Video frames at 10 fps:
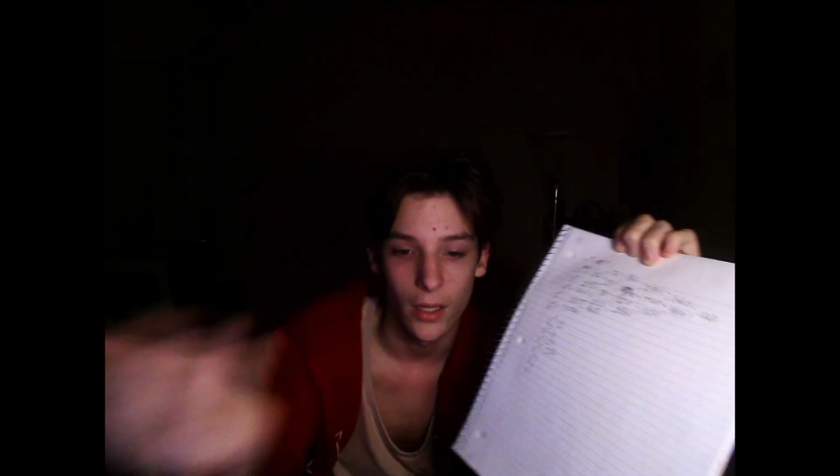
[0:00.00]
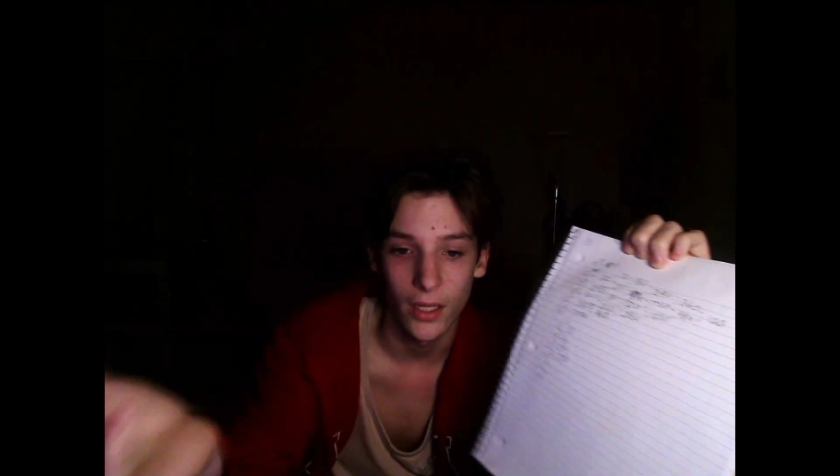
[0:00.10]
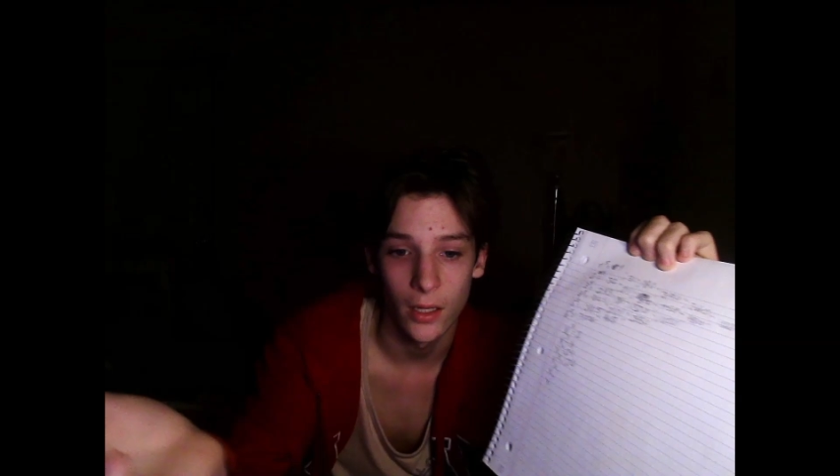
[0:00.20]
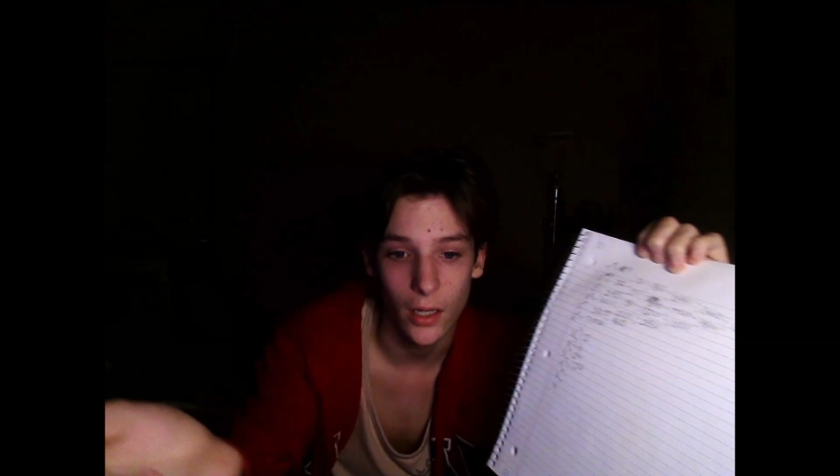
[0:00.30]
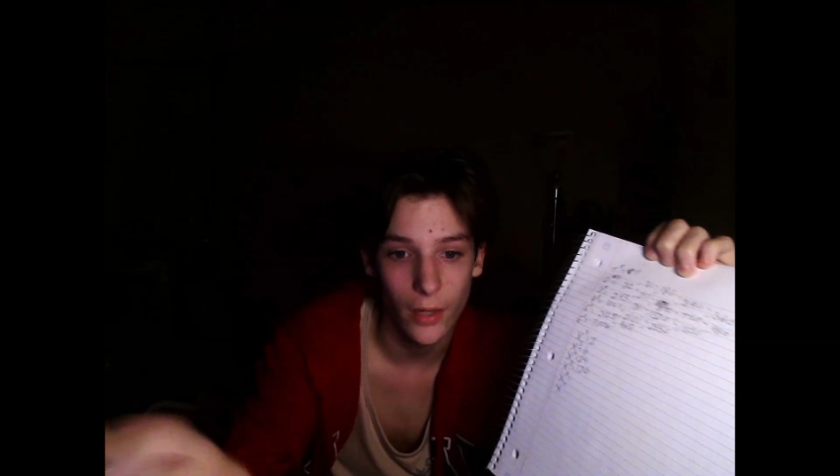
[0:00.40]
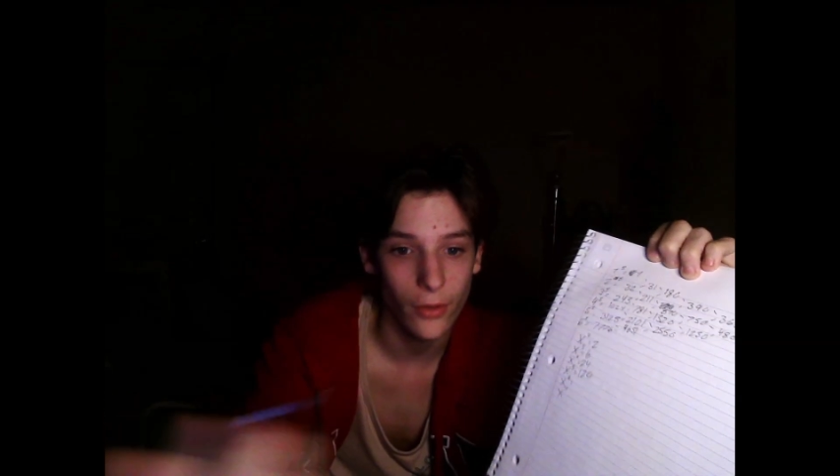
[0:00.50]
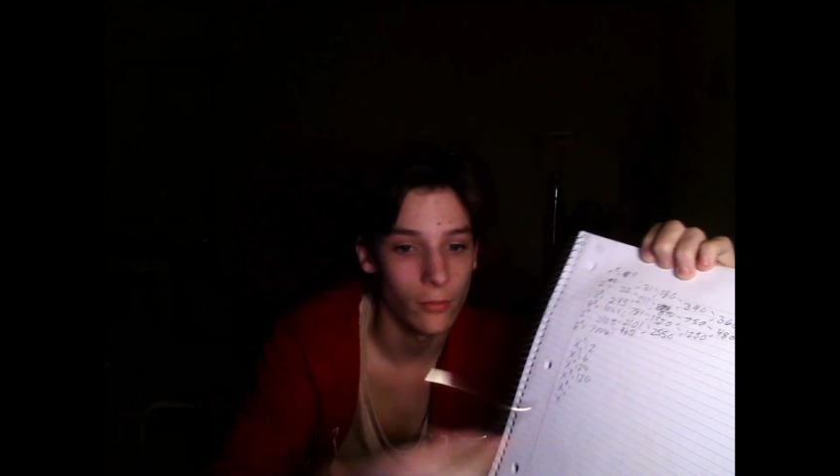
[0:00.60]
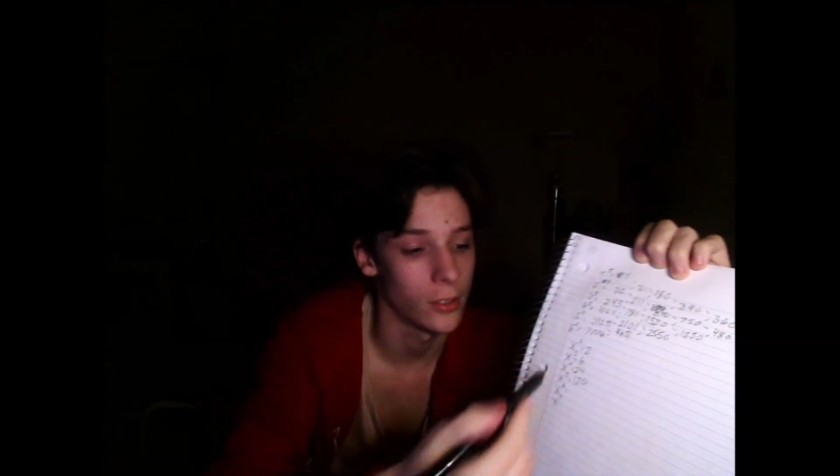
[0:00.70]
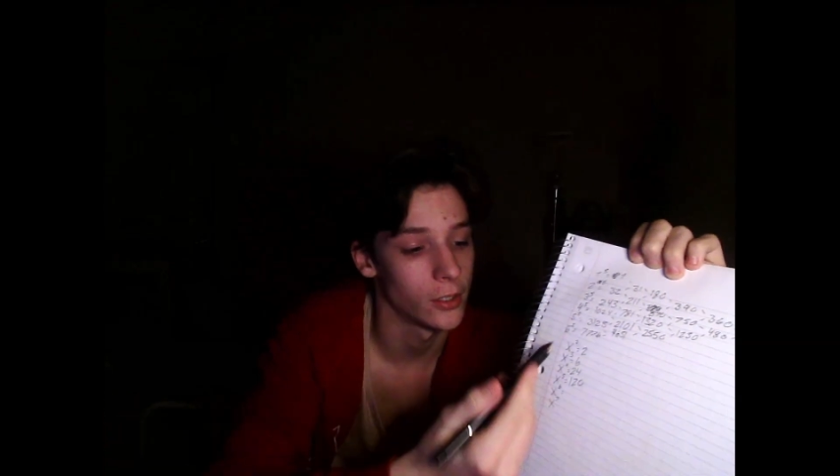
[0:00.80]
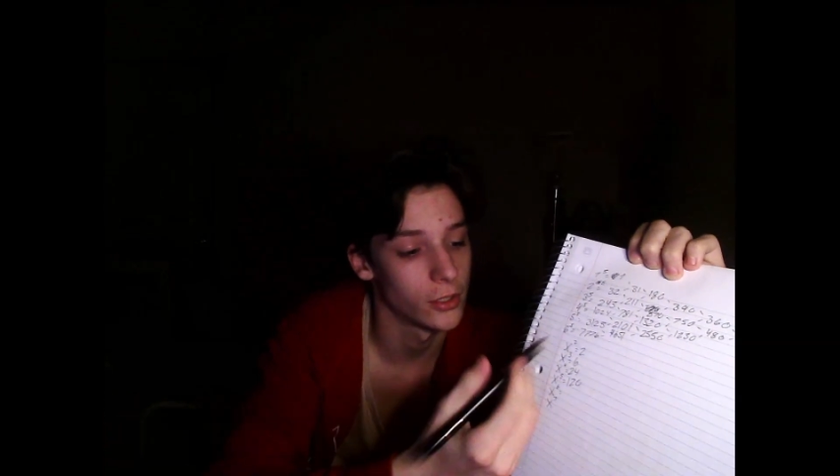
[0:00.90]
In other
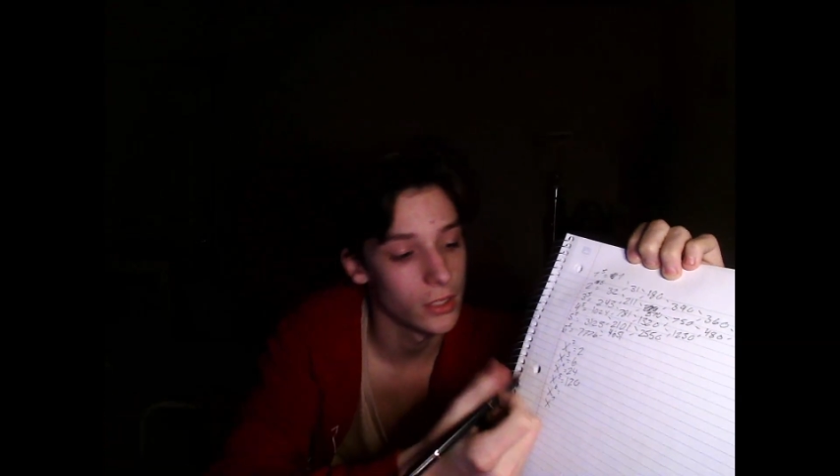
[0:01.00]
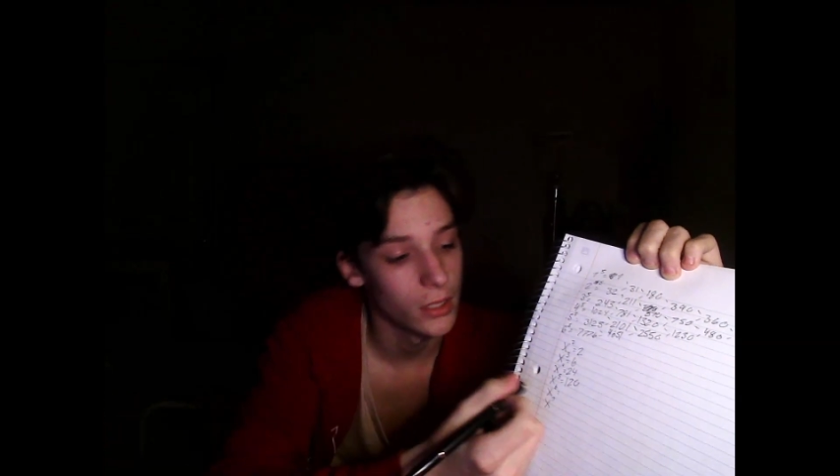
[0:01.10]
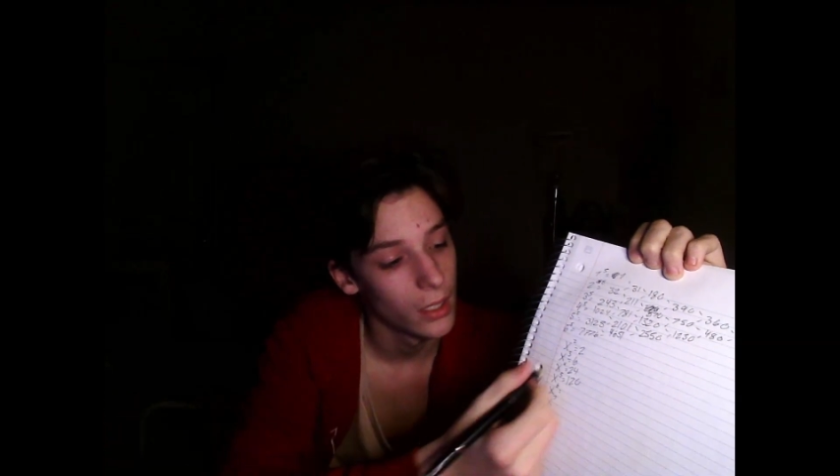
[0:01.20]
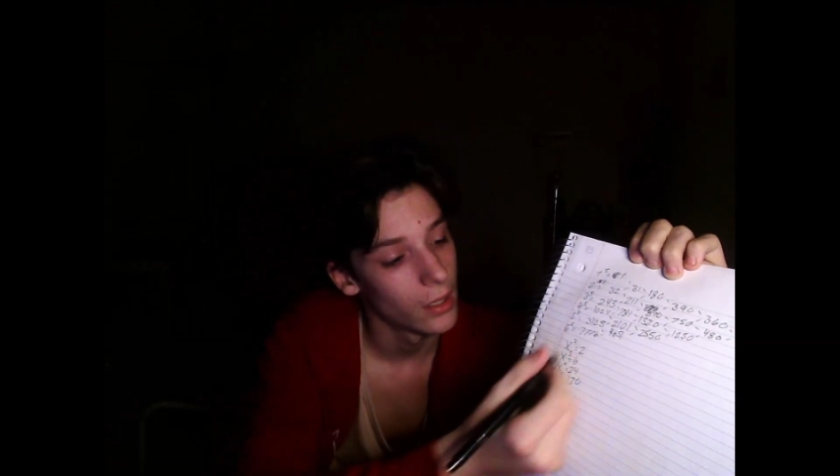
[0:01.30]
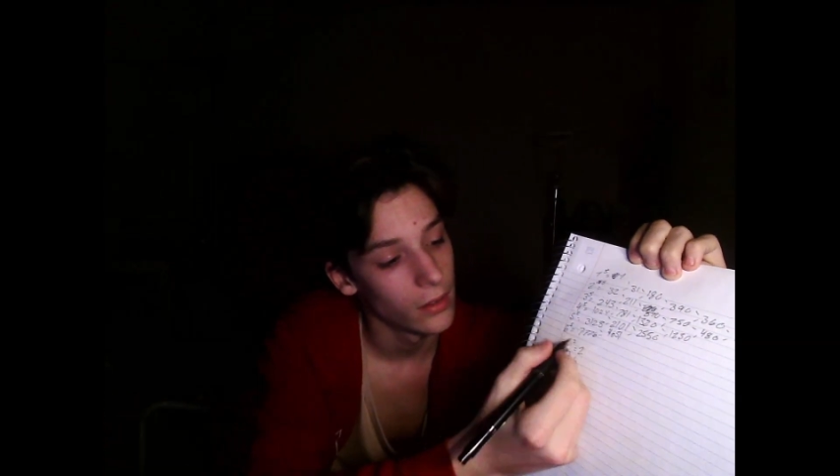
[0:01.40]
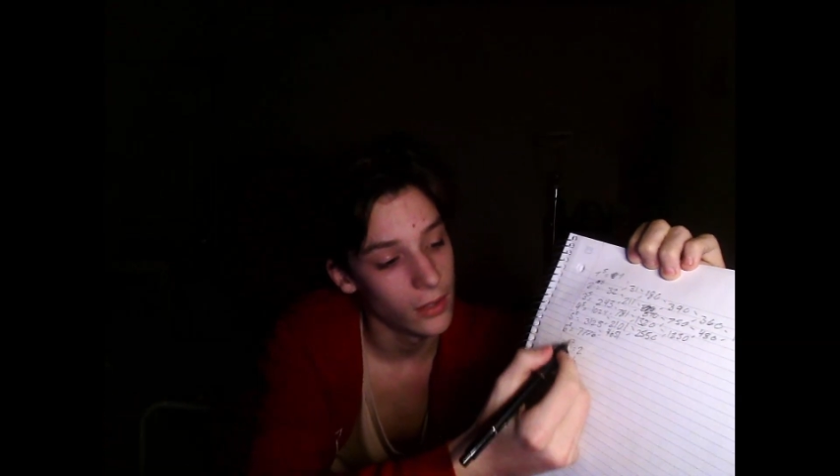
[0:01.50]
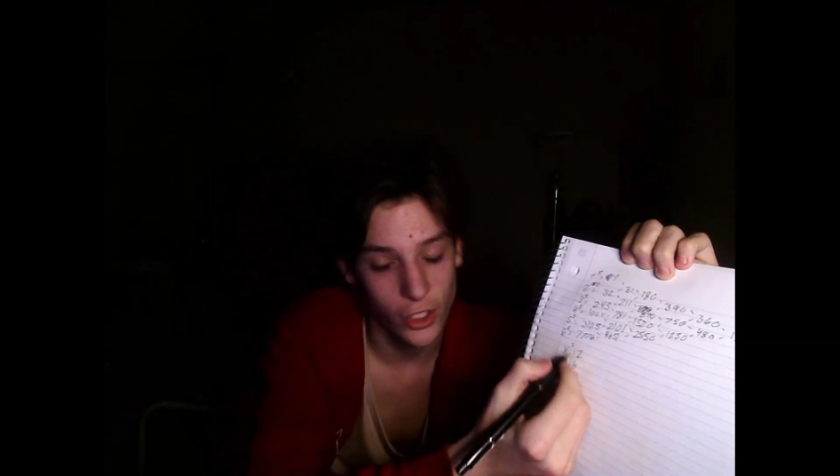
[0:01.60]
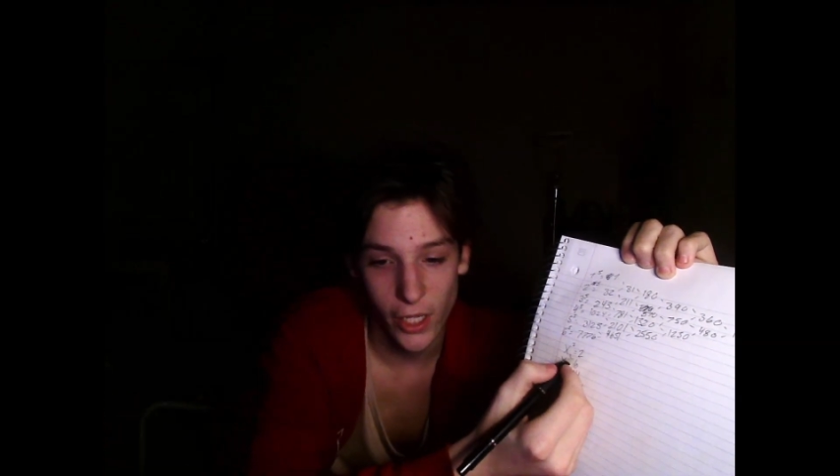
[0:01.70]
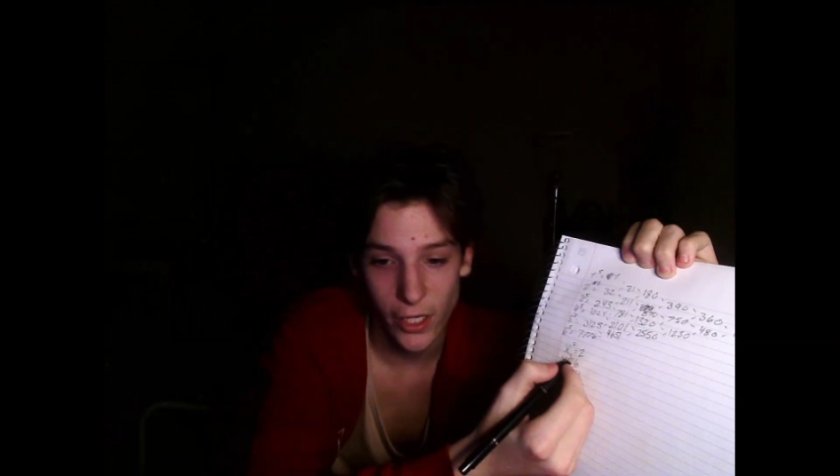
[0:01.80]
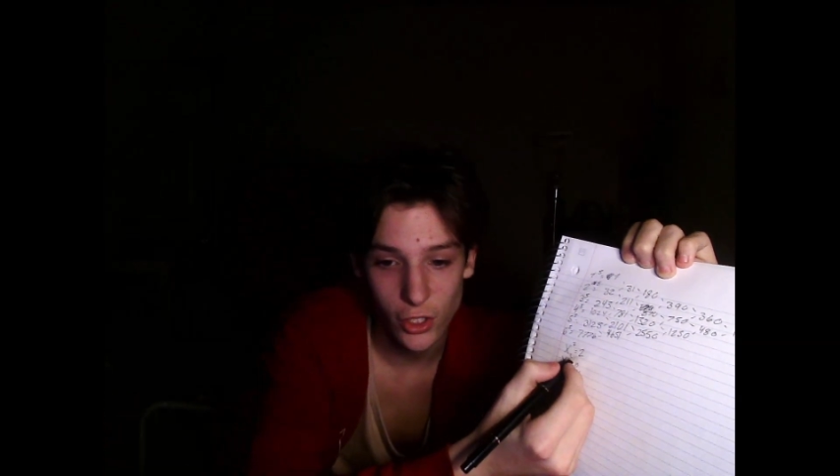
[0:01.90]
words, the
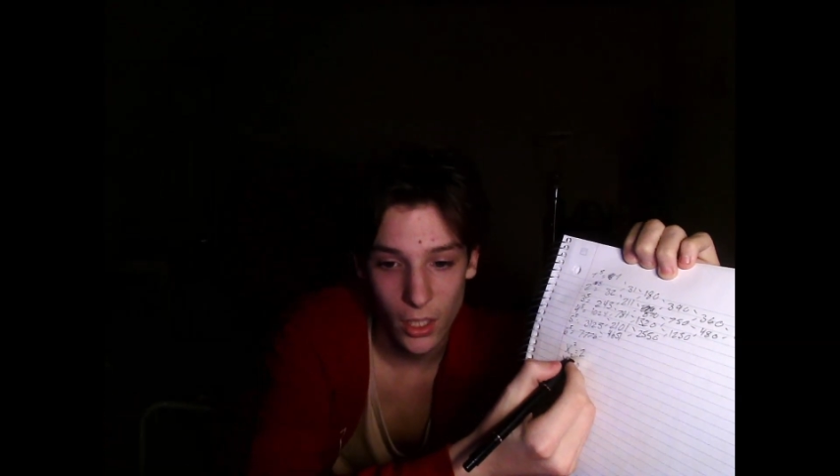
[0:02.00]
change